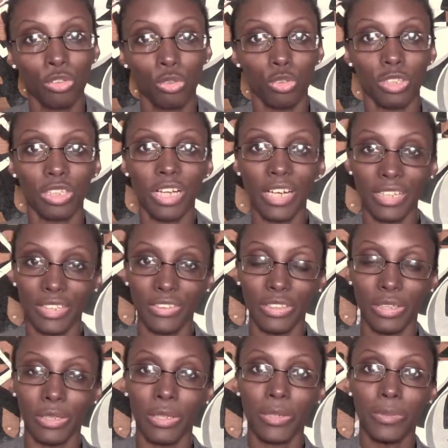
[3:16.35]
You can kind
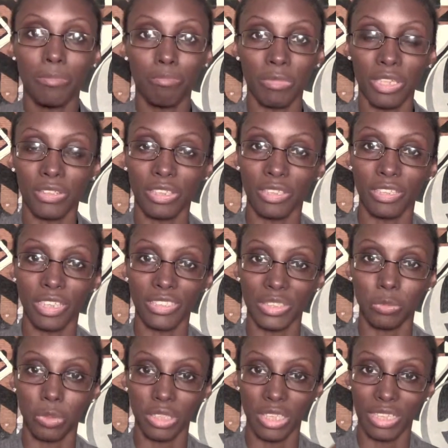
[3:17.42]
of meet the needs
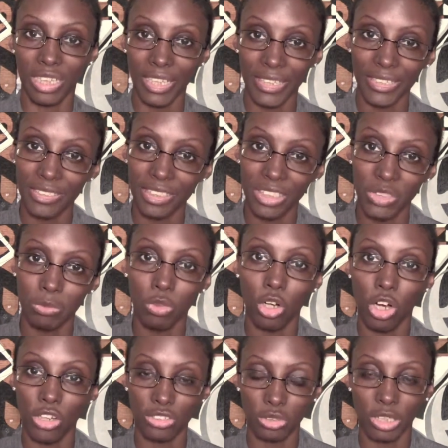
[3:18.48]
of what the client needs, but
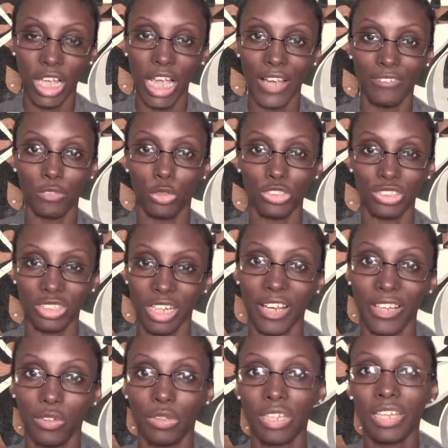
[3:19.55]
also have your
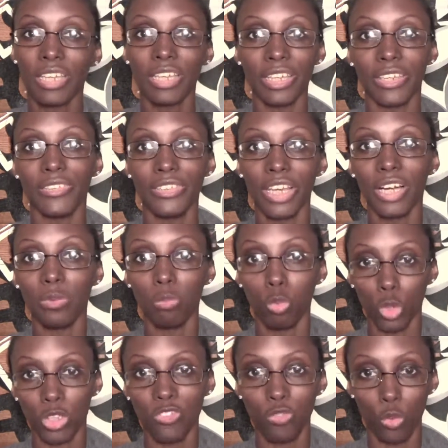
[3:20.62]
style in that
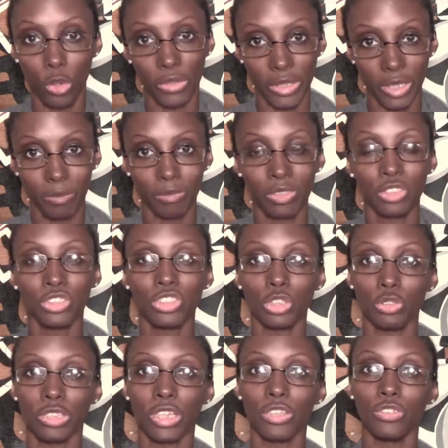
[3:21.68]
work for them.
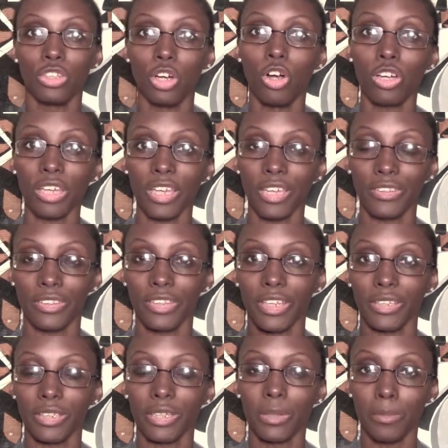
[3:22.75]
So they know, okay,
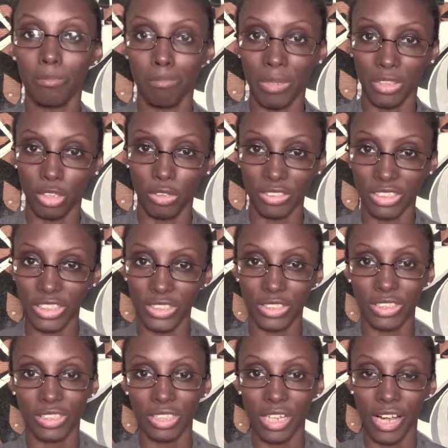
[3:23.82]
they met the criteria
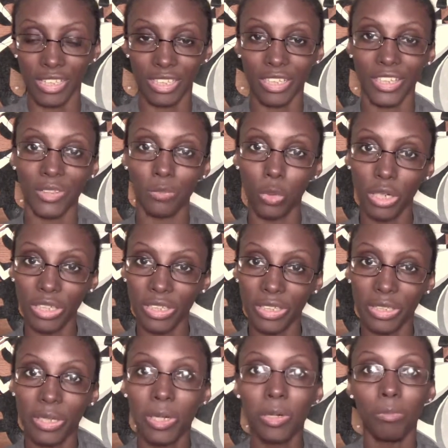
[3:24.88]
that the client
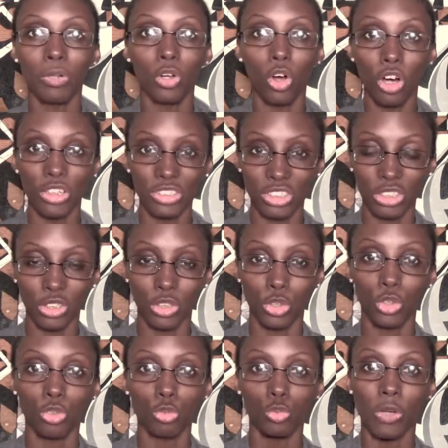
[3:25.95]
wanted, but
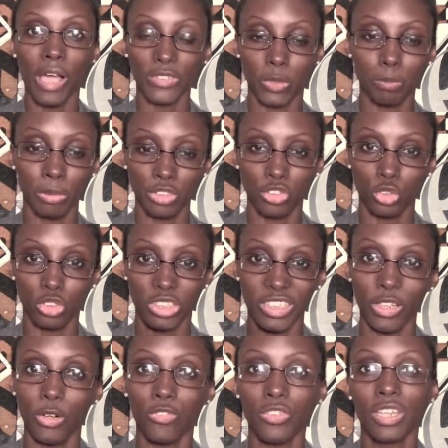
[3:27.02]
also you have to put
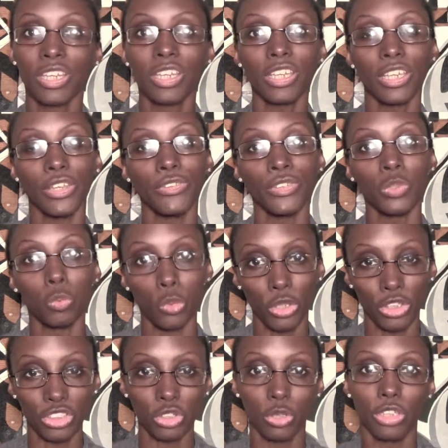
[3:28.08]
yourself in their
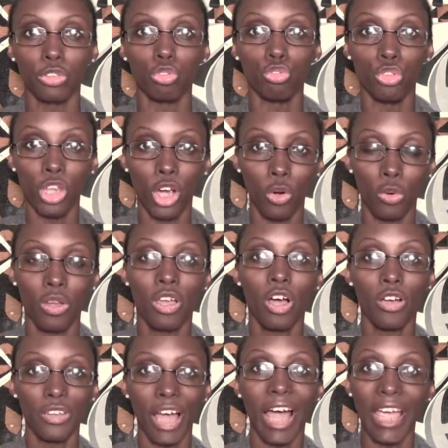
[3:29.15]
work so that you know,
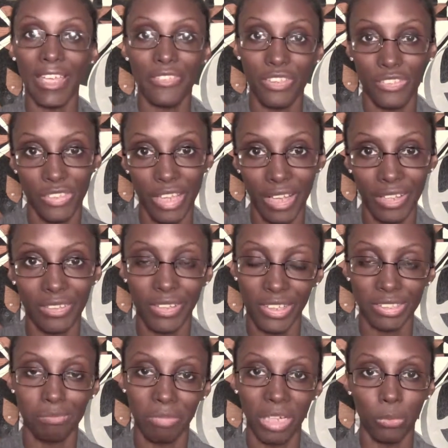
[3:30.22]
I did that.
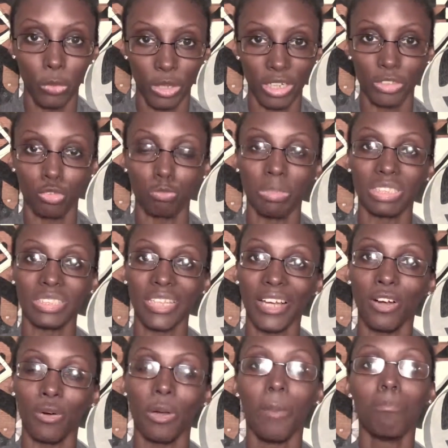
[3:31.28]
That's my work. You can
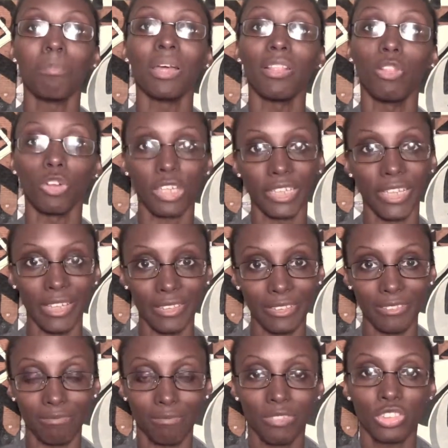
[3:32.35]
tell by looking at
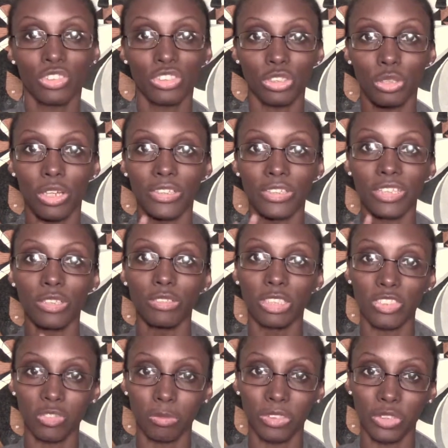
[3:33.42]
it. So it's a little
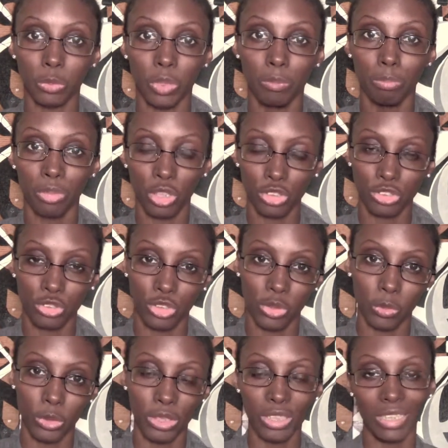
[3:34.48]
different between
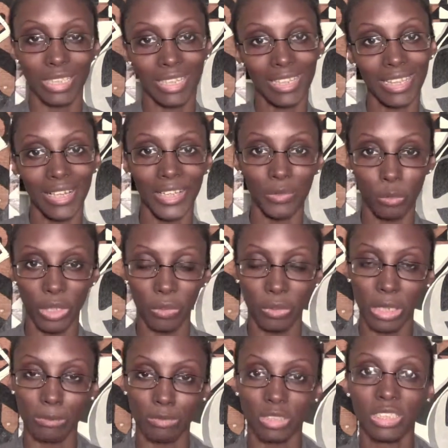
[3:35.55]
personal work and client
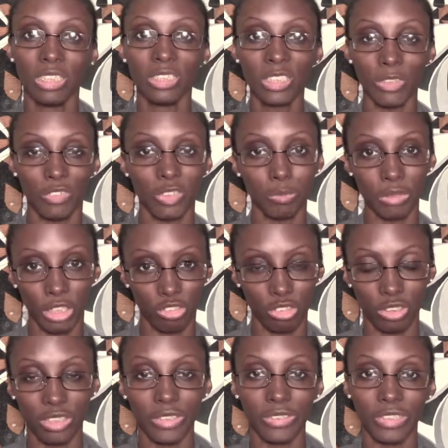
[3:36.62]
work when it comes to
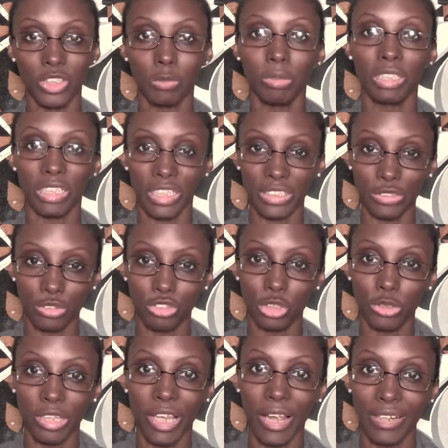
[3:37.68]
self-expression. It's a little more easier to
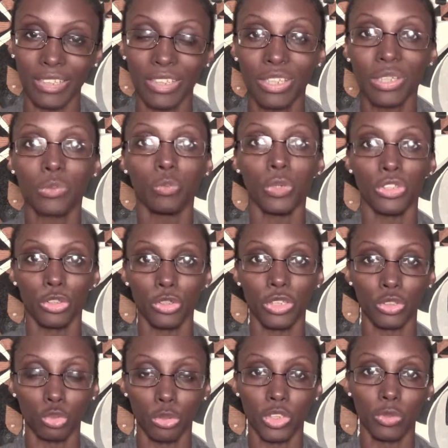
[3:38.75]
do that when you're
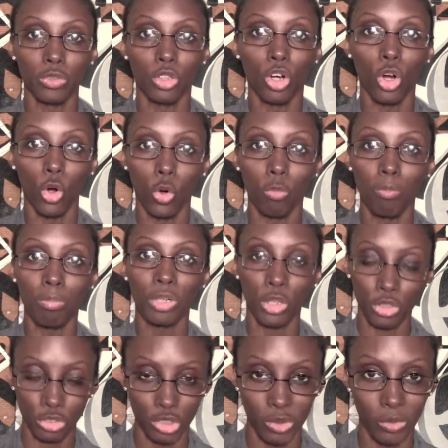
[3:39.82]
doing your own
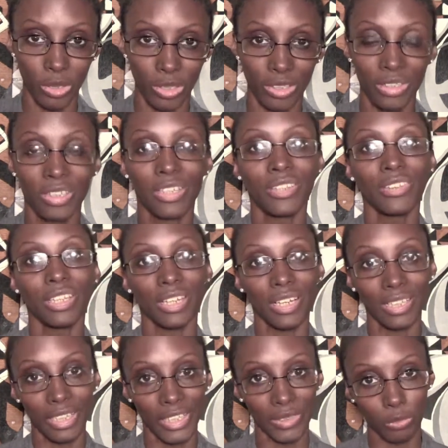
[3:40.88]
personal work than
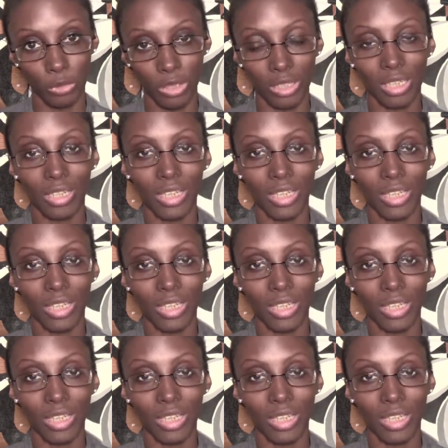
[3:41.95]
client work.